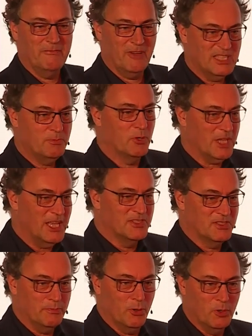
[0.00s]
Facebook is
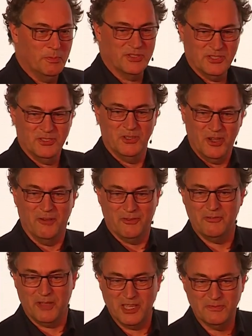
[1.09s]
the purpose of
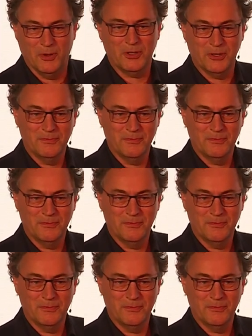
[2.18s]
Facebook.